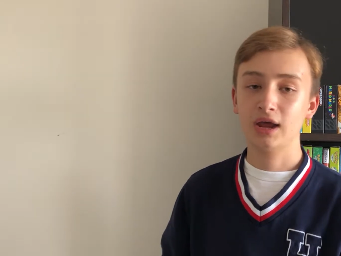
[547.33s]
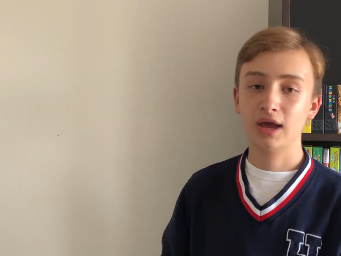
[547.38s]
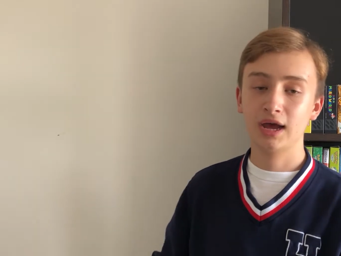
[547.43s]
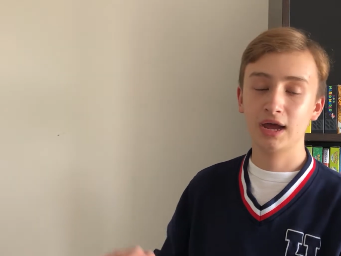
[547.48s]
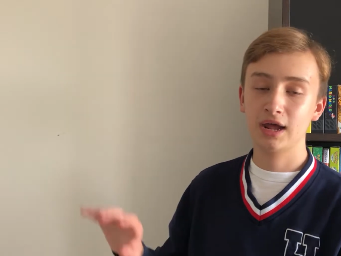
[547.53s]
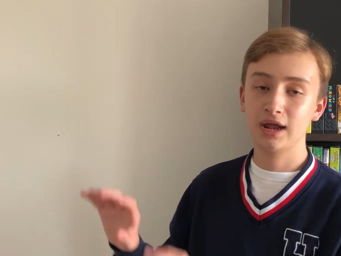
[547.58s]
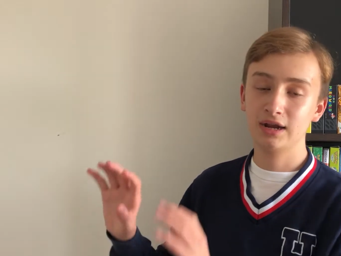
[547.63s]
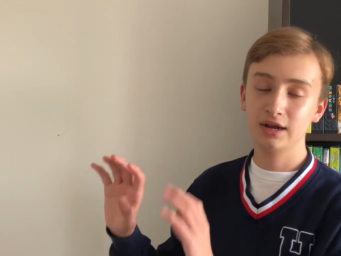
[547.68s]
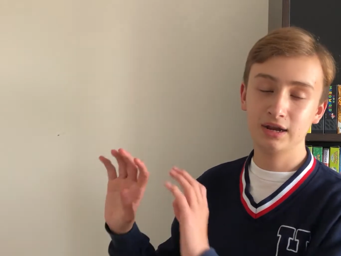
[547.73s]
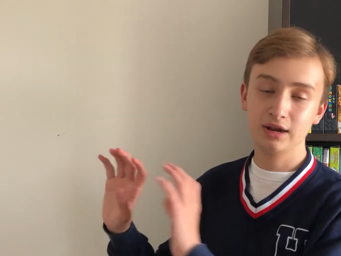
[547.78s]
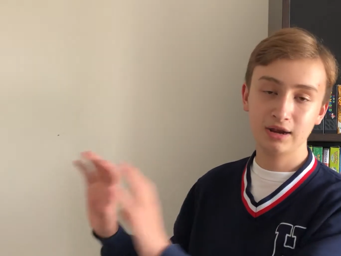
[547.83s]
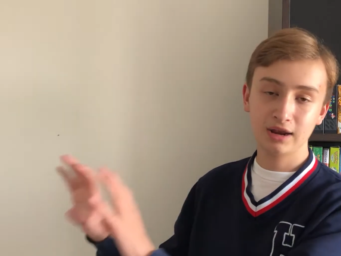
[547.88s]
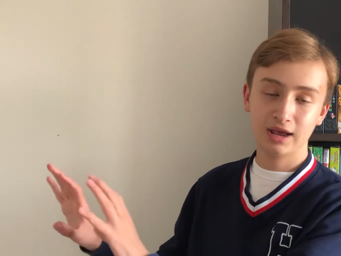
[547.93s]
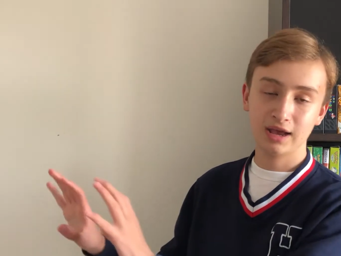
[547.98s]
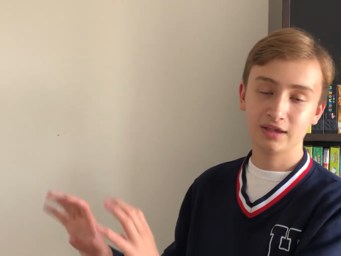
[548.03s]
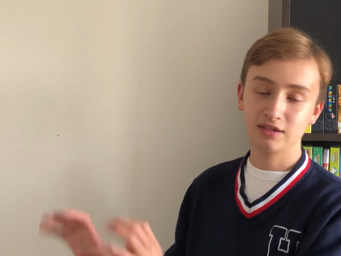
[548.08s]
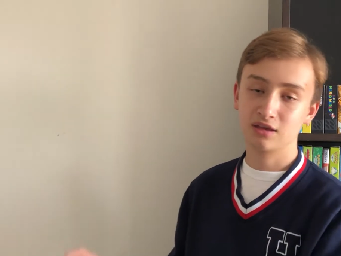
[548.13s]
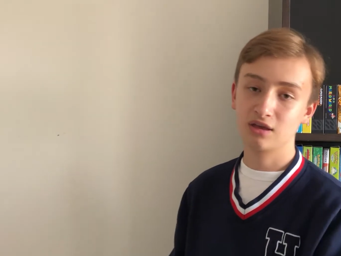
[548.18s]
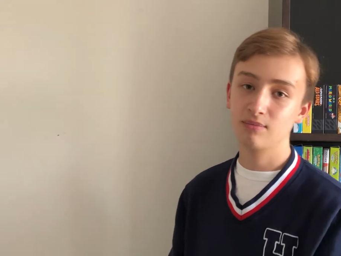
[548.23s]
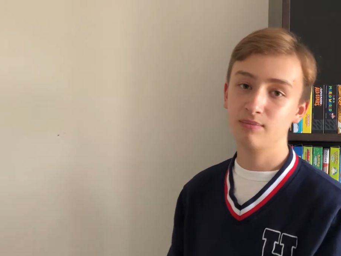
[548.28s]
I needed it
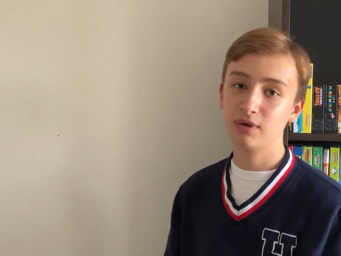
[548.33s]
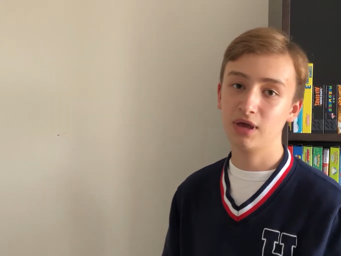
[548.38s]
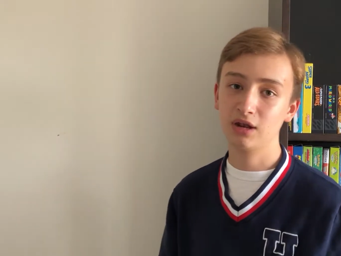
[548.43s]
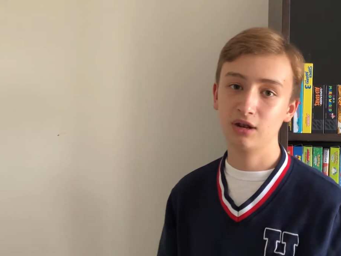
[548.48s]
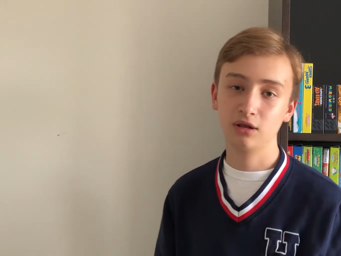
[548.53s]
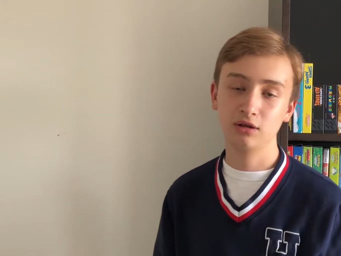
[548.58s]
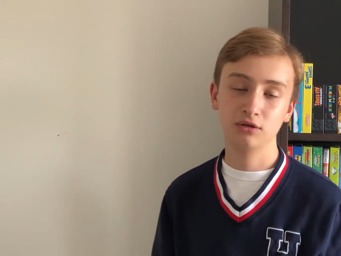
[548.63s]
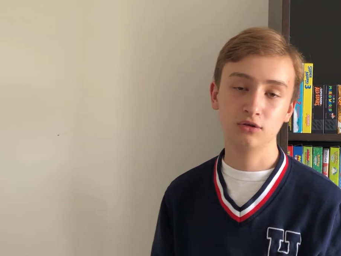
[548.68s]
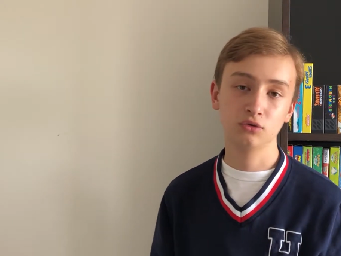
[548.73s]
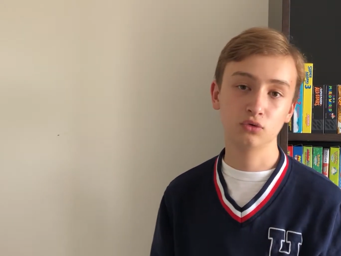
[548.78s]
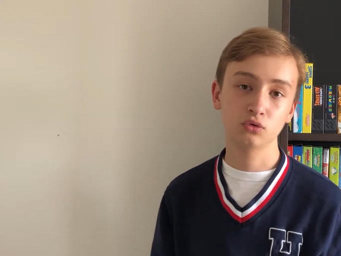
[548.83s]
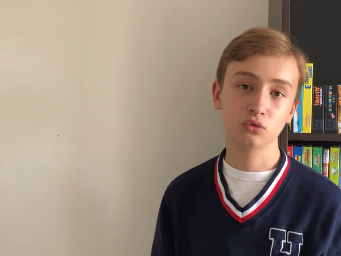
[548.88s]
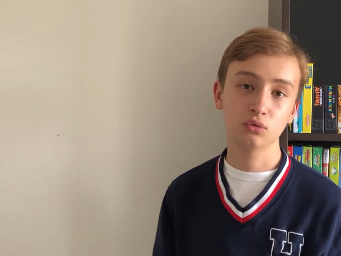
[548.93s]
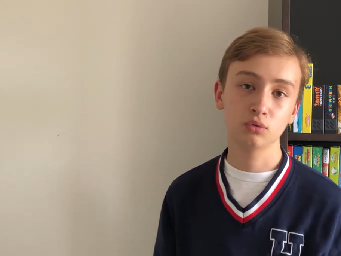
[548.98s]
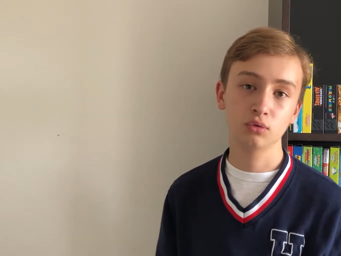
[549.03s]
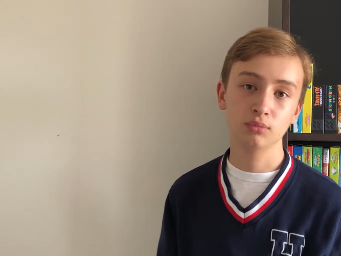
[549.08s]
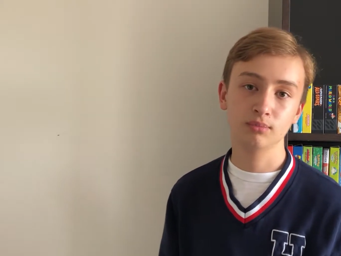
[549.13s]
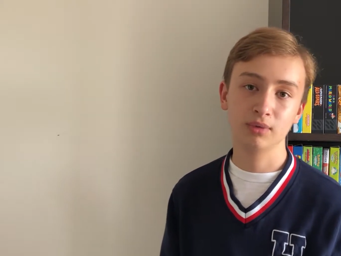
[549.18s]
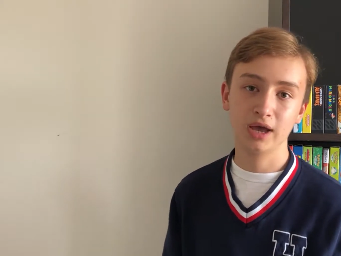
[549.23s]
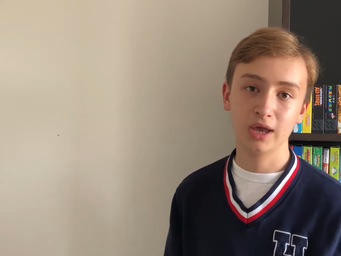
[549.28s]
as a companion
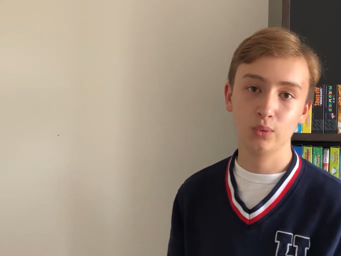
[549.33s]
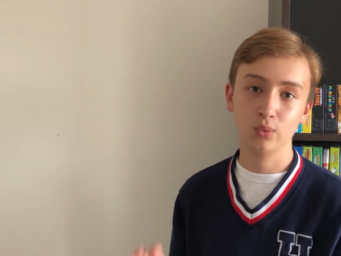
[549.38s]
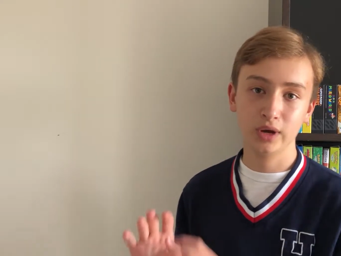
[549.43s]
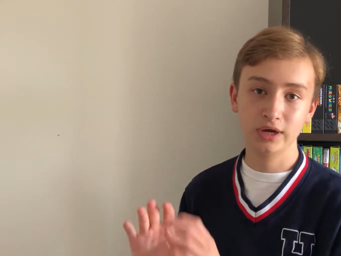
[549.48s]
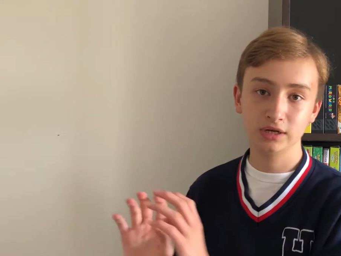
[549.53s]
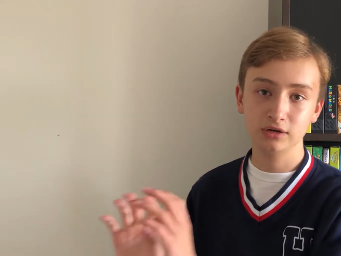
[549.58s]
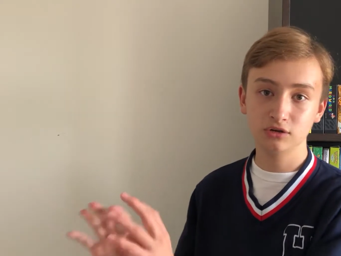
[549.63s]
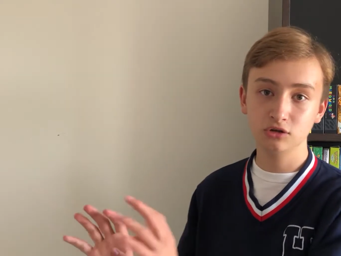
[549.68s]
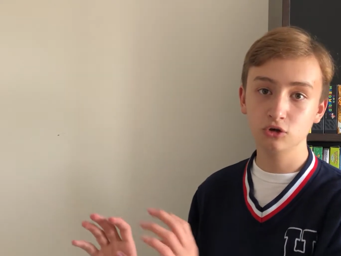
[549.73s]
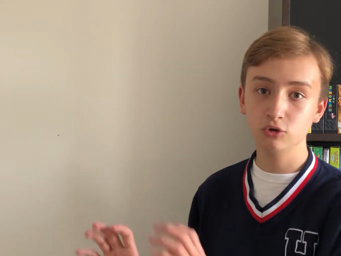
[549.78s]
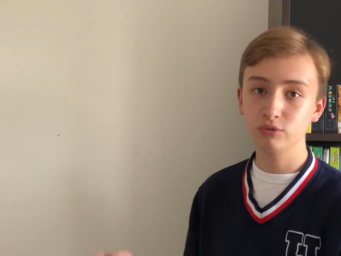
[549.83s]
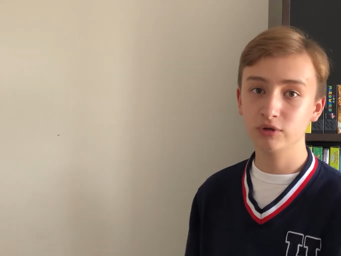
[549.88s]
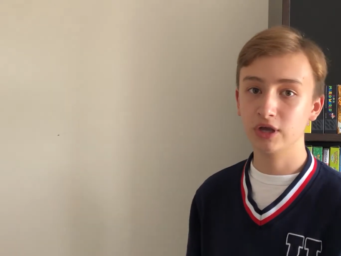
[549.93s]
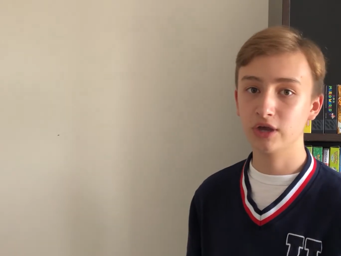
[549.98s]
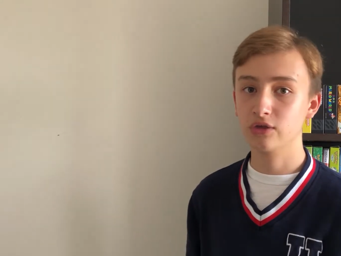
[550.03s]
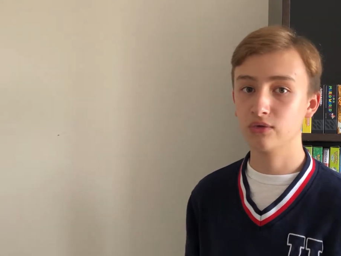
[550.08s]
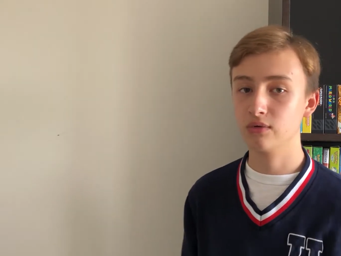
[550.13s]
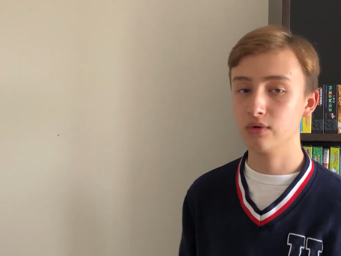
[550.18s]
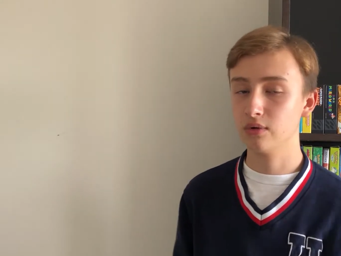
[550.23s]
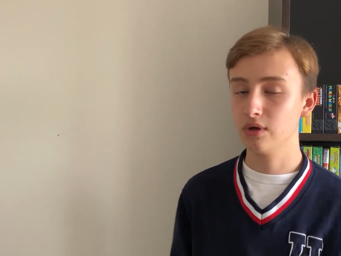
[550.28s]
to my White 2
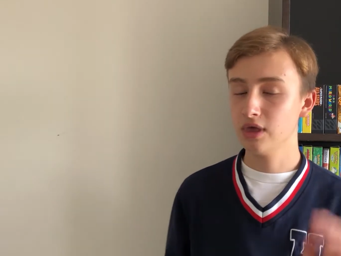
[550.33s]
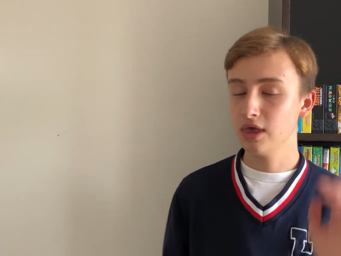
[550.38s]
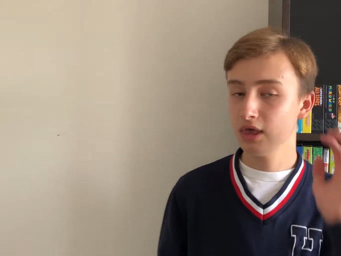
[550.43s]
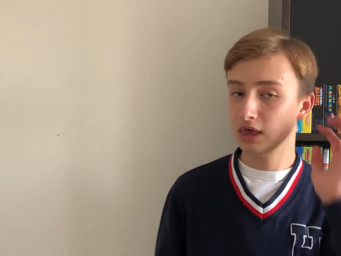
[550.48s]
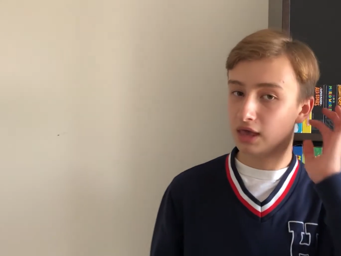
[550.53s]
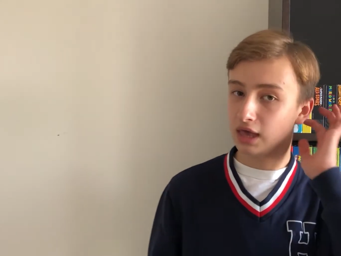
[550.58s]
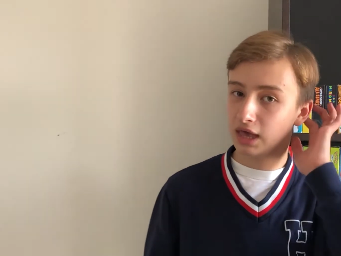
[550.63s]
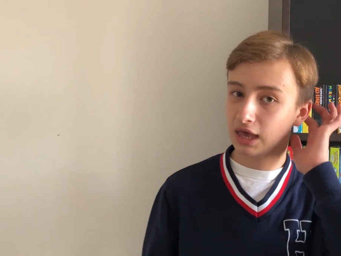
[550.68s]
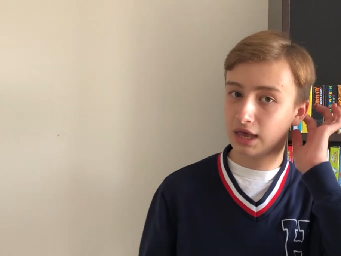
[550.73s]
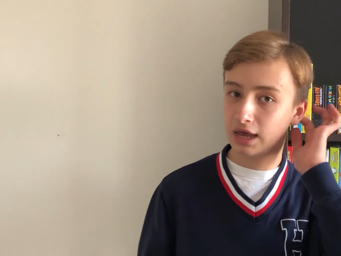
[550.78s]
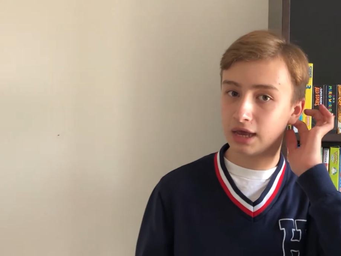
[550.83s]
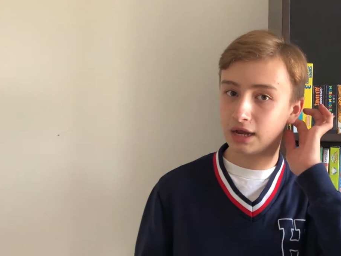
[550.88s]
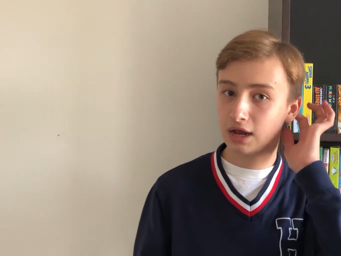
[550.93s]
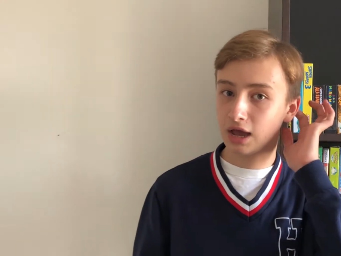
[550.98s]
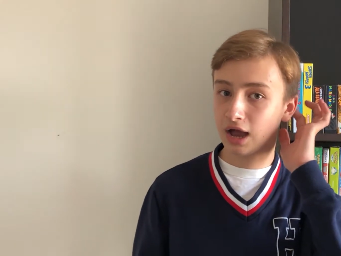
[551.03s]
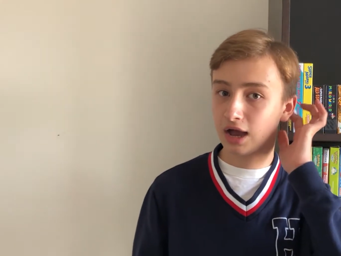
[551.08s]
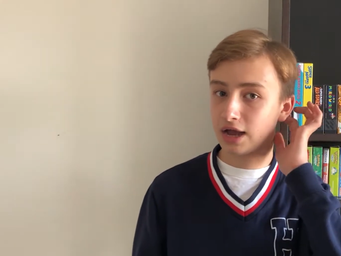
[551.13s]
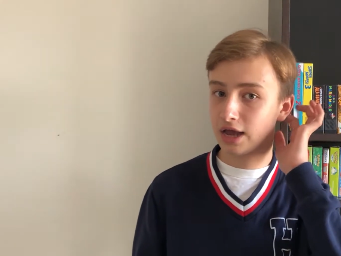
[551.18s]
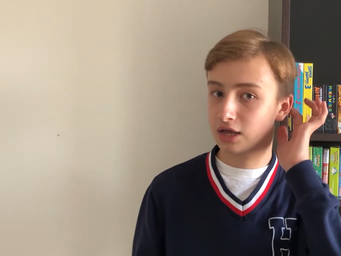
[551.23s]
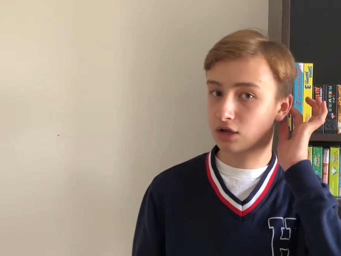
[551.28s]
playthrough. And
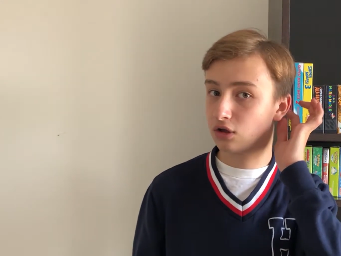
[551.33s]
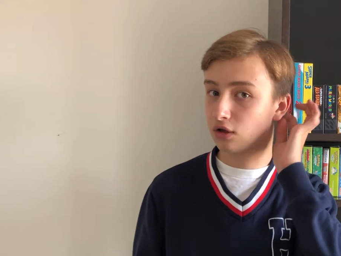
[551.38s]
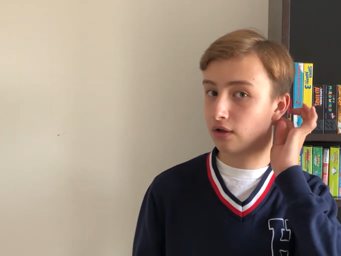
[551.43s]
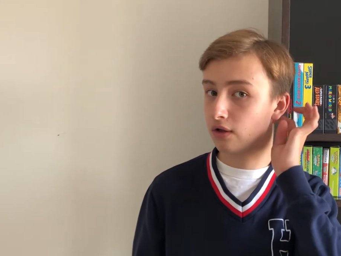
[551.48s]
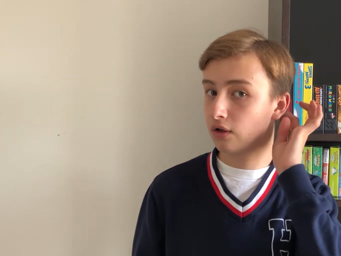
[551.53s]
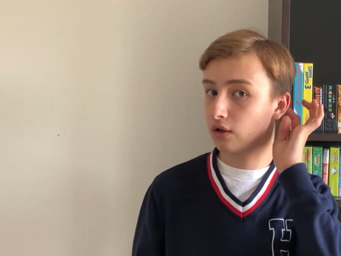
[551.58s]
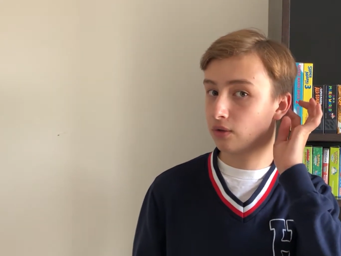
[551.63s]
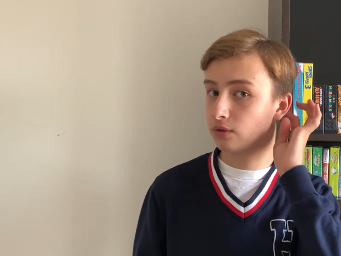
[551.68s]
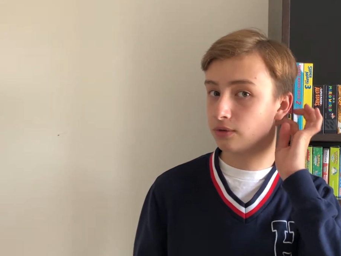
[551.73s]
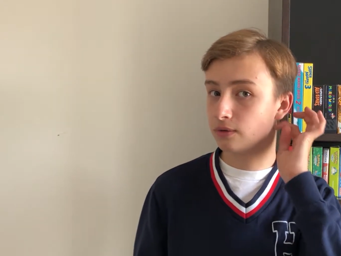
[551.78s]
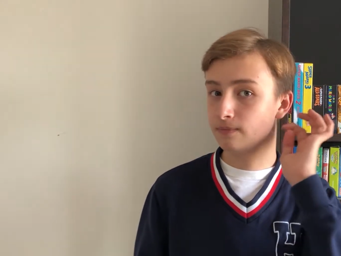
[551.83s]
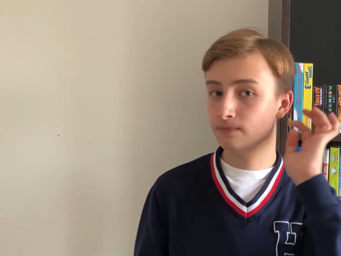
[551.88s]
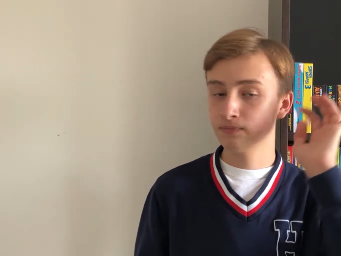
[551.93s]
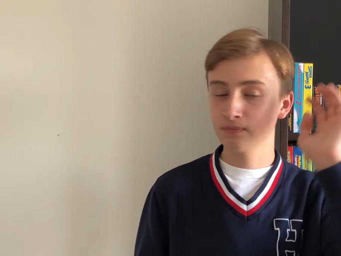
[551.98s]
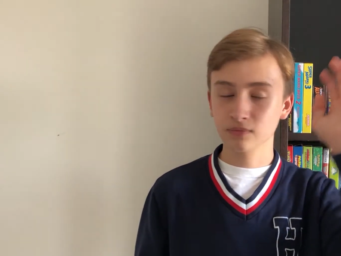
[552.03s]
I called